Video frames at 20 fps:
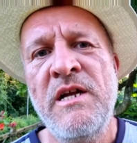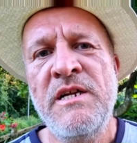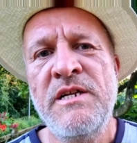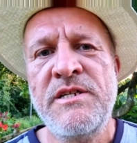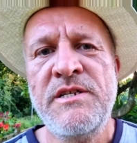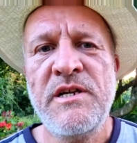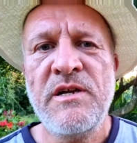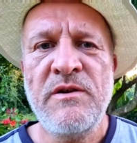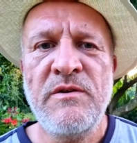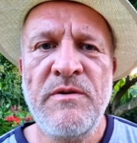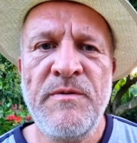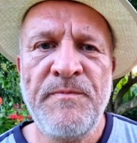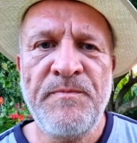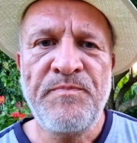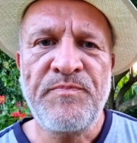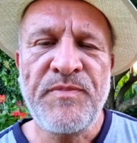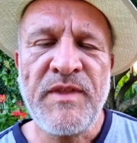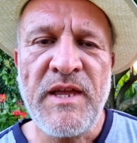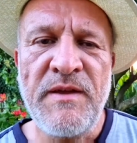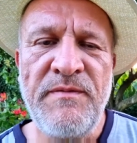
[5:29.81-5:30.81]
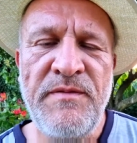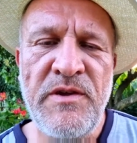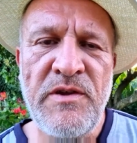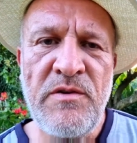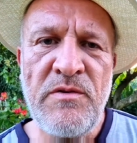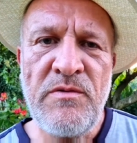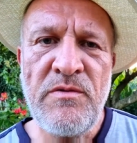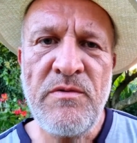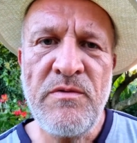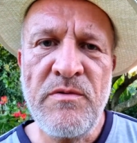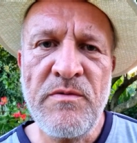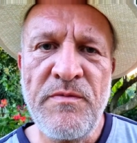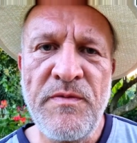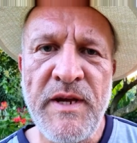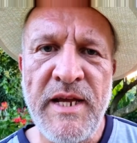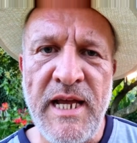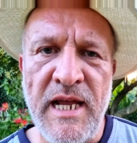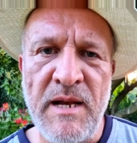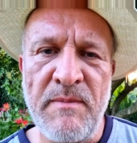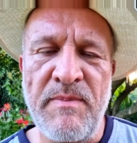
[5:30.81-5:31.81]
So if you
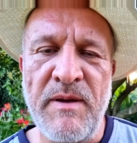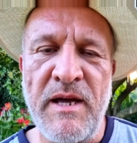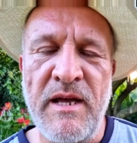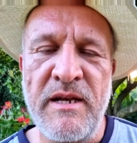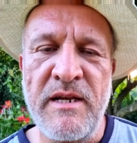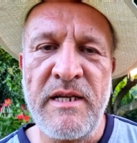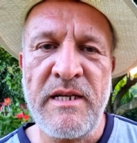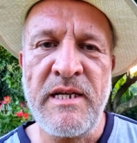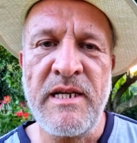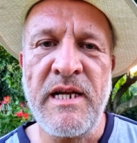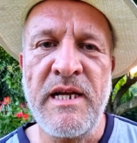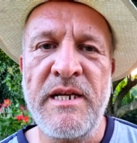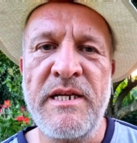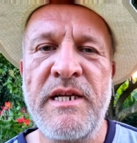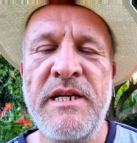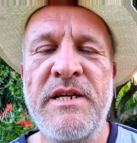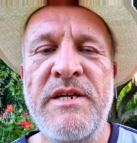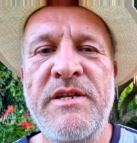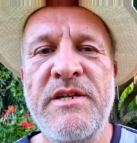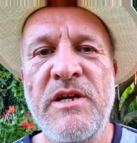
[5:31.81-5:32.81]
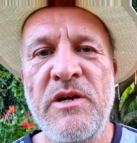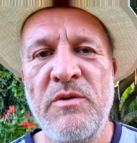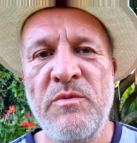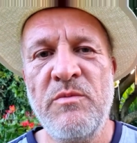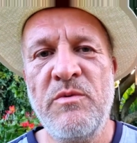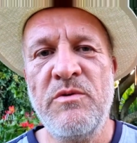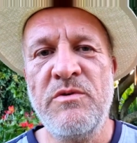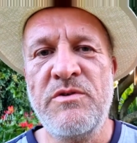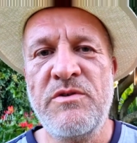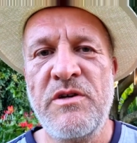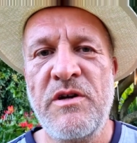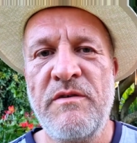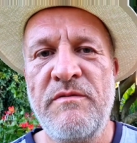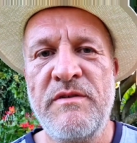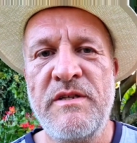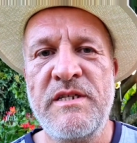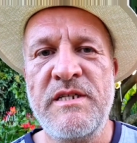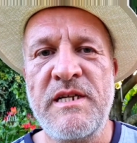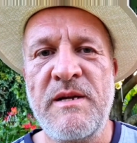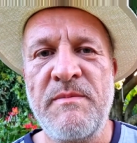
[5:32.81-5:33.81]
forget about it and you don't water over
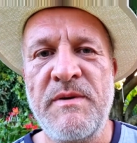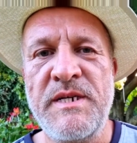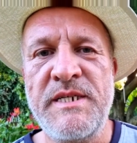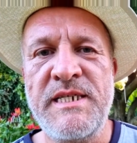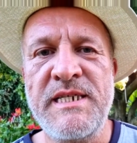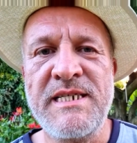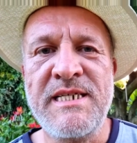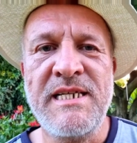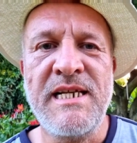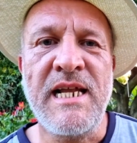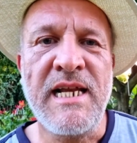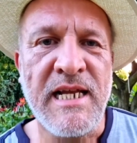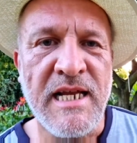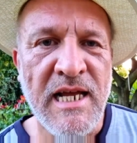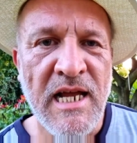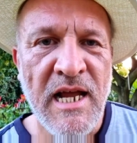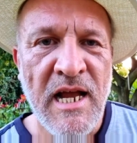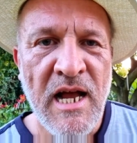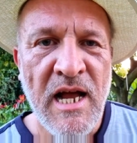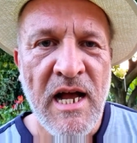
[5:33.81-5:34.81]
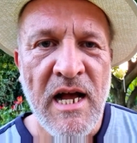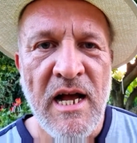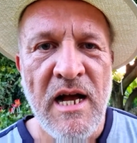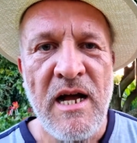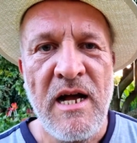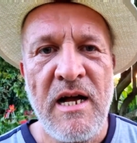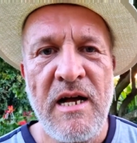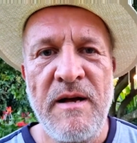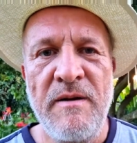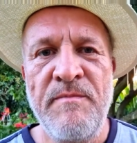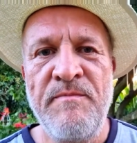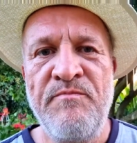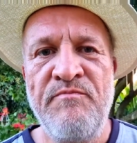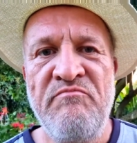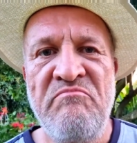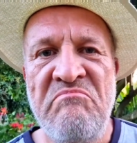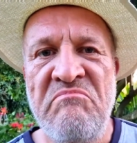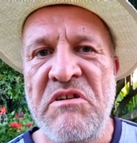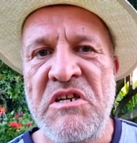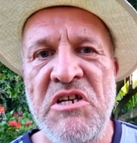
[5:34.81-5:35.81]
the summer and just let it
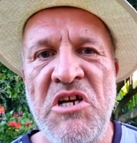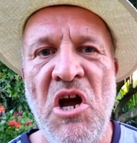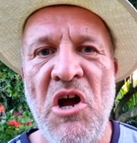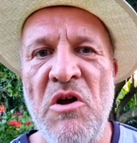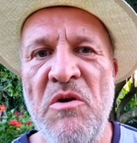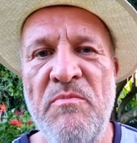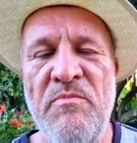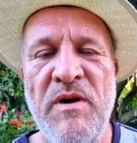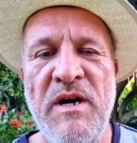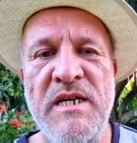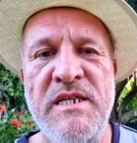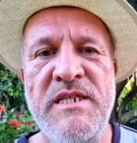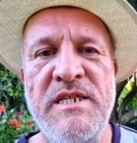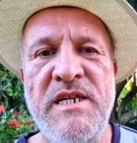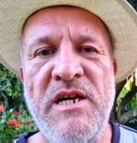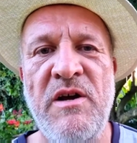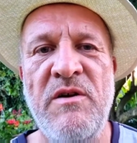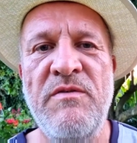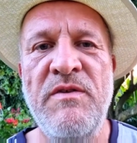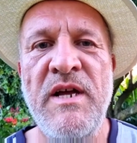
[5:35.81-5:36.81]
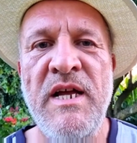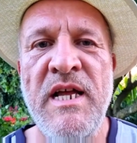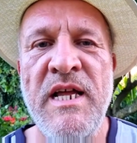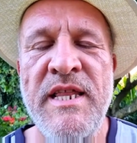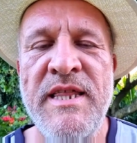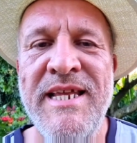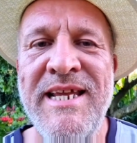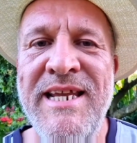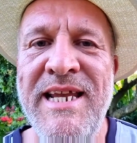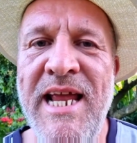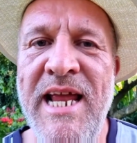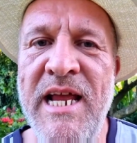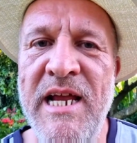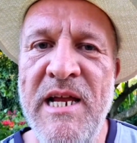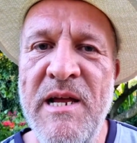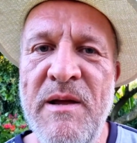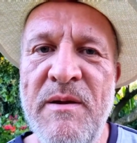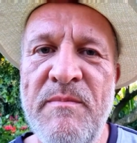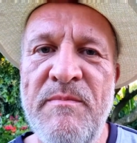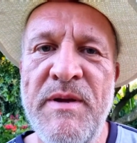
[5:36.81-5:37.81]
cope by itself, then it
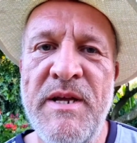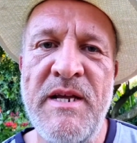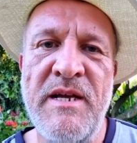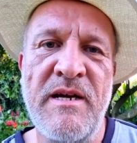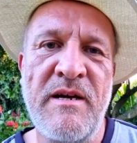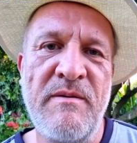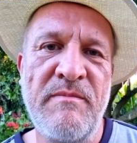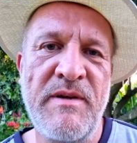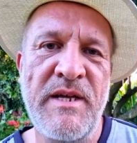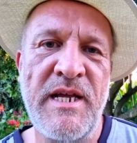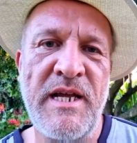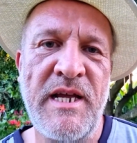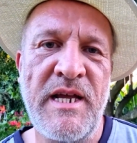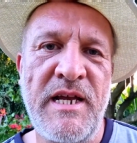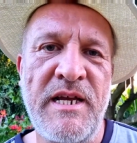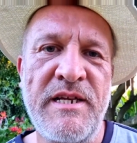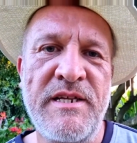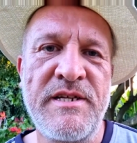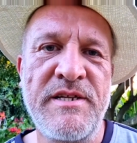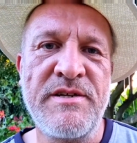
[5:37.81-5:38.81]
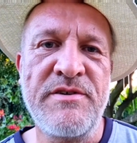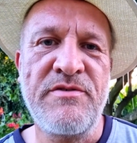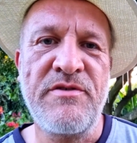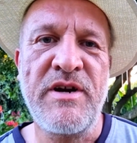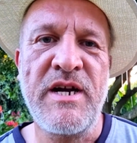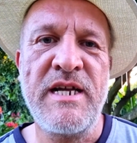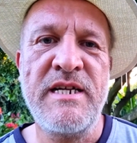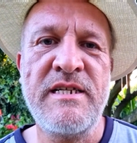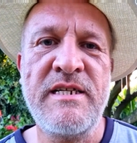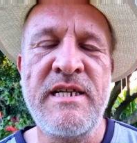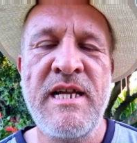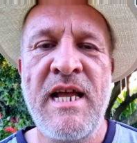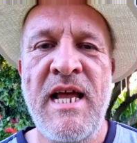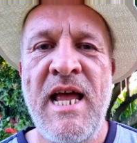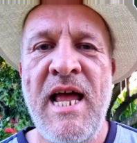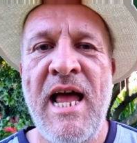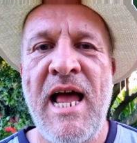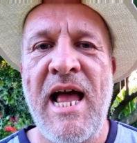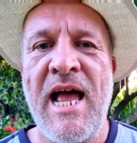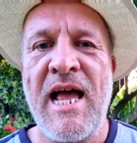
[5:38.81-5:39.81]
can become heat stressed
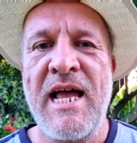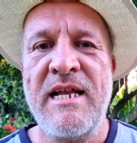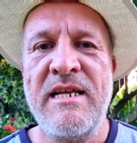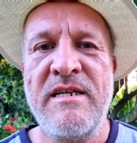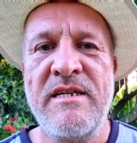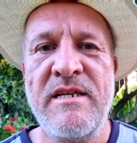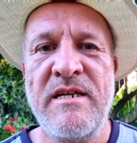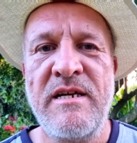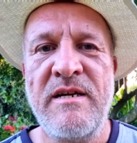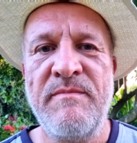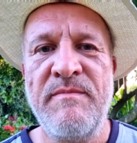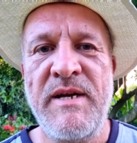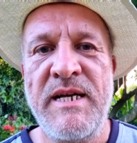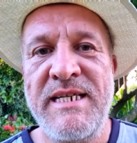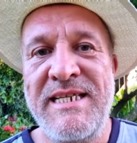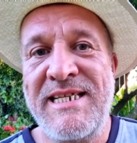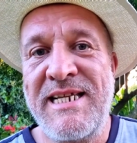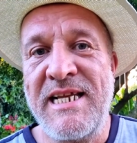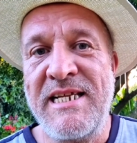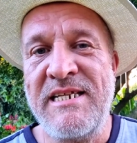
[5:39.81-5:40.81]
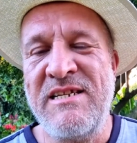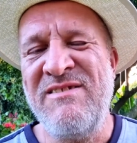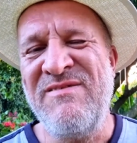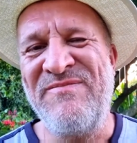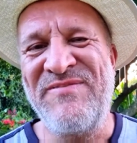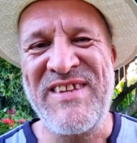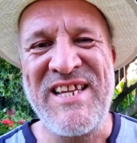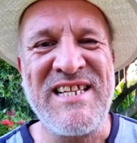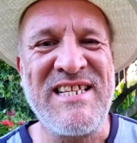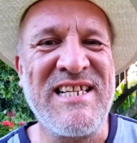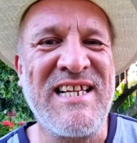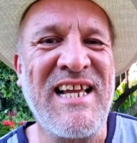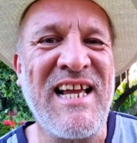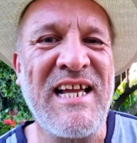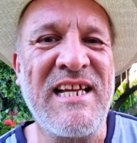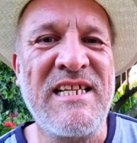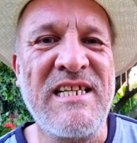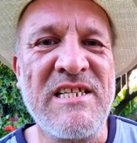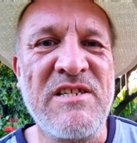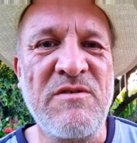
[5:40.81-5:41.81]
and not
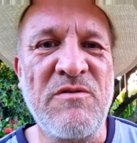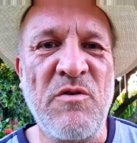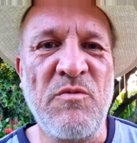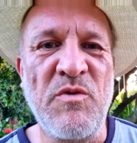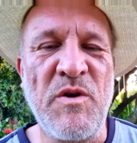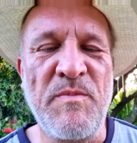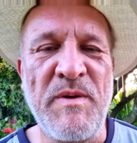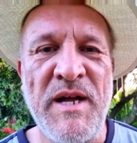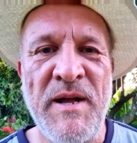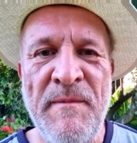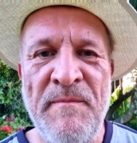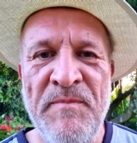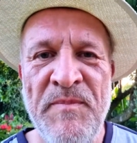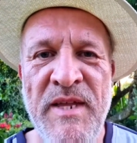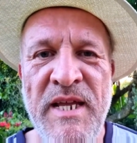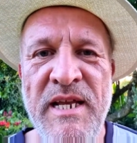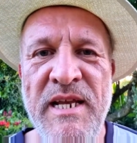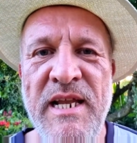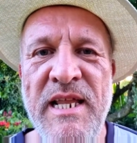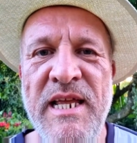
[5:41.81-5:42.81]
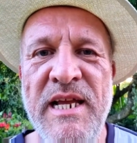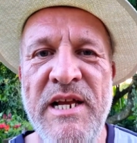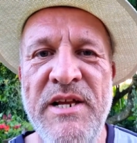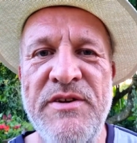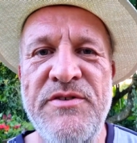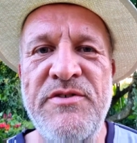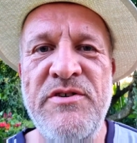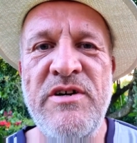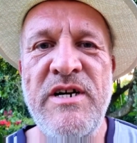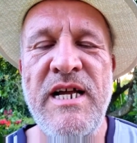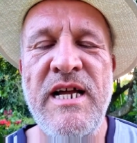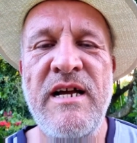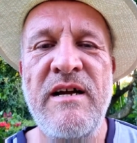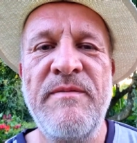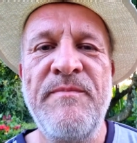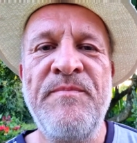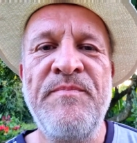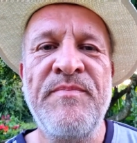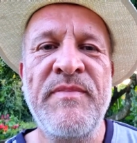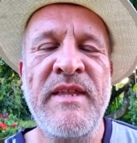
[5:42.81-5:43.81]
desiccated is the wrong word, but you know, they can dry
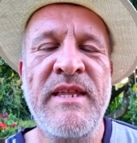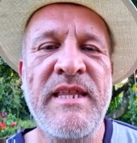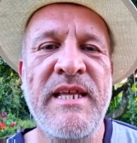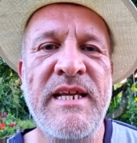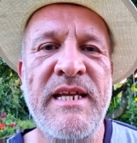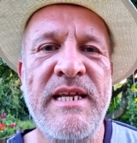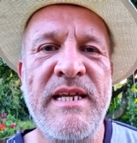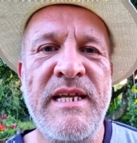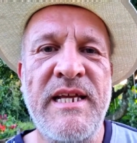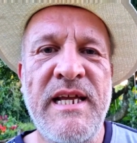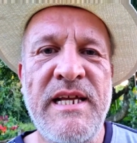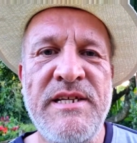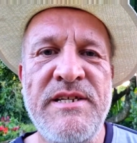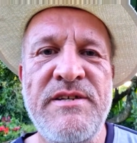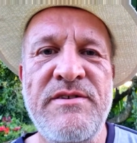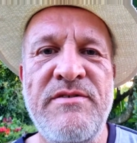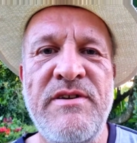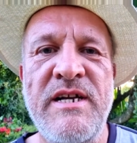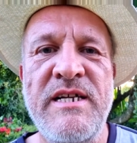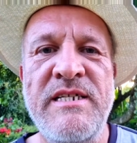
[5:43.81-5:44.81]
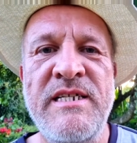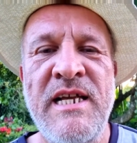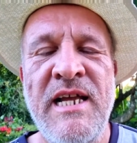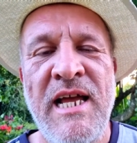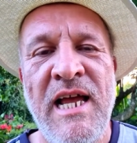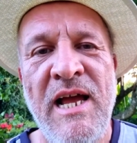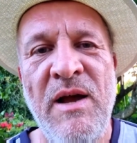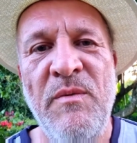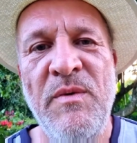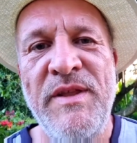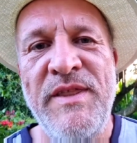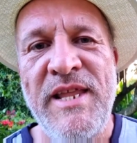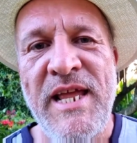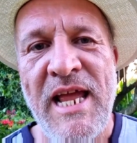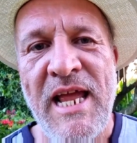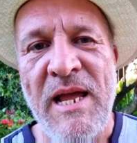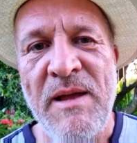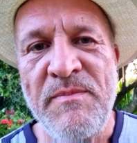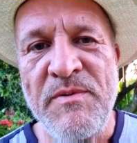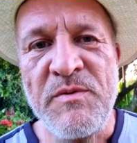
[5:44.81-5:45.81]
out, they can get stressed, and when that
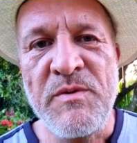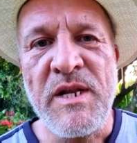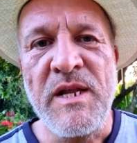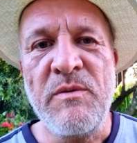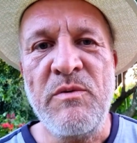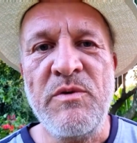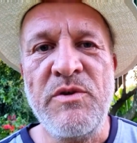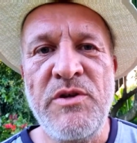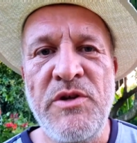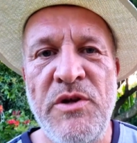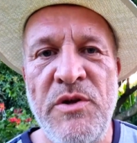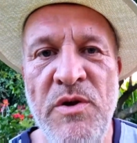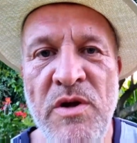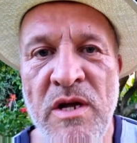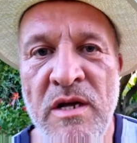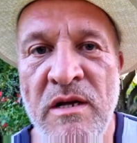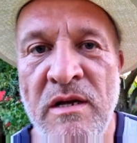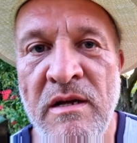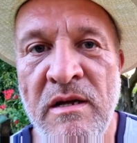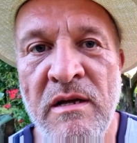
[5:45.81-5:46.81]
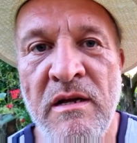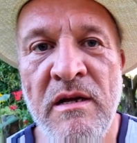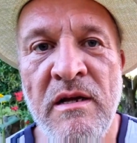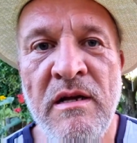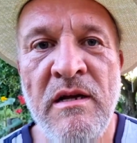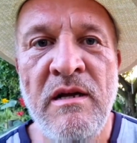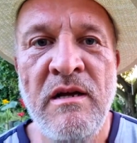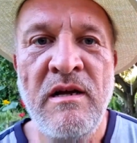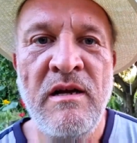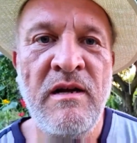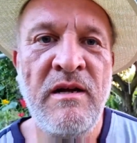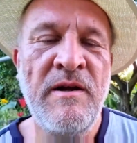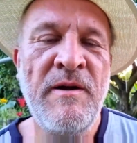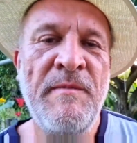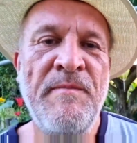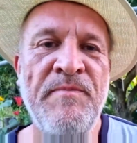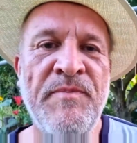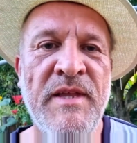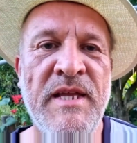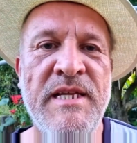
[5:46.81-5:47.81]
happens, what they will do
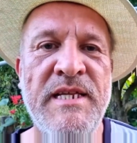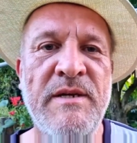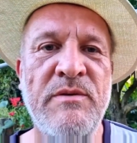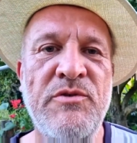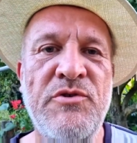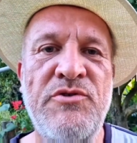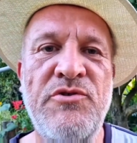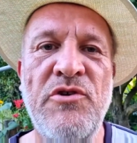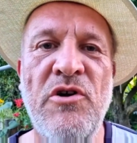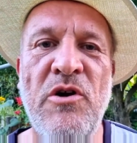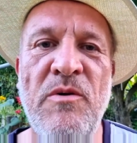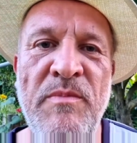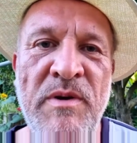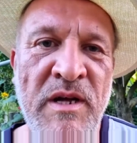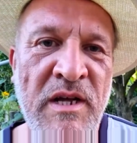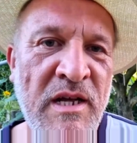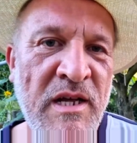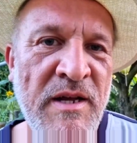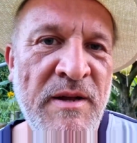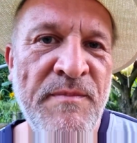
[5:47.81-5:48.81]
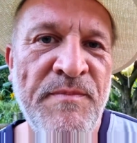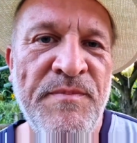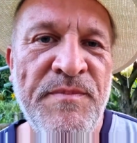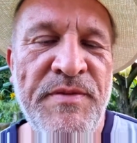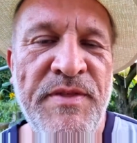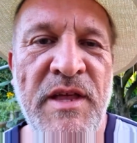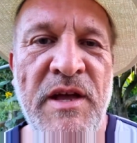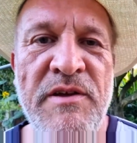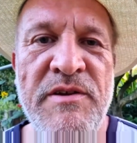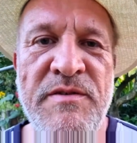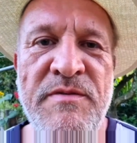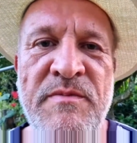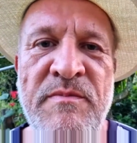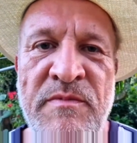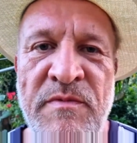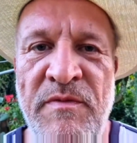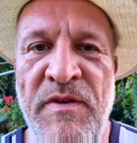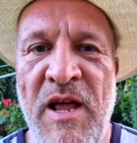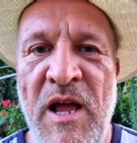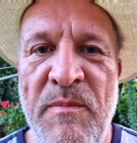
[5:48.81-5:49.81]
is they'll drop those
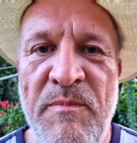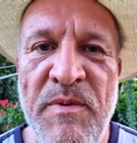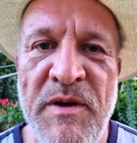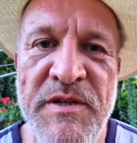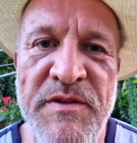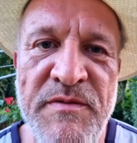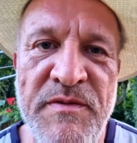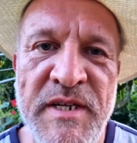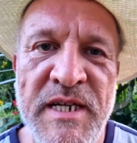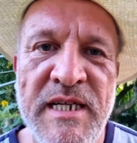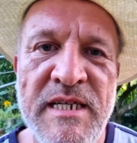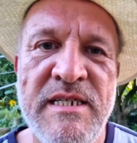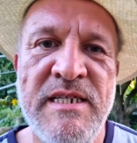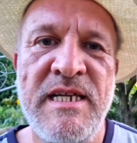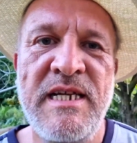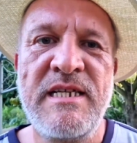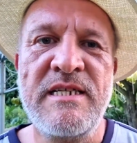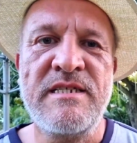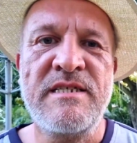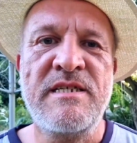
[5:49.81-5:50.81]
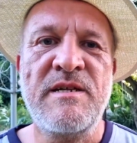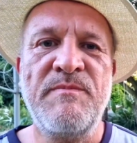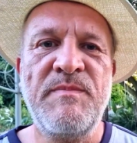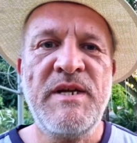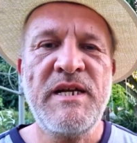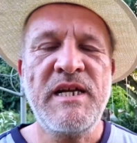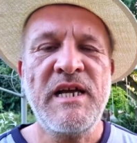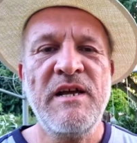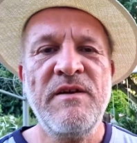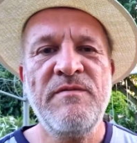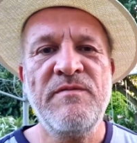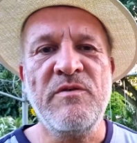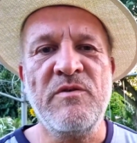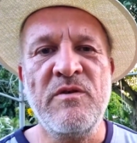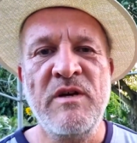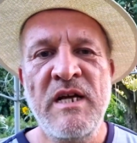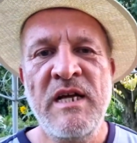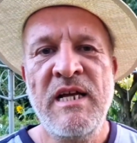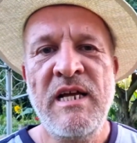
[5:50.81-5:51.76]
flower buds for next season. So be careful.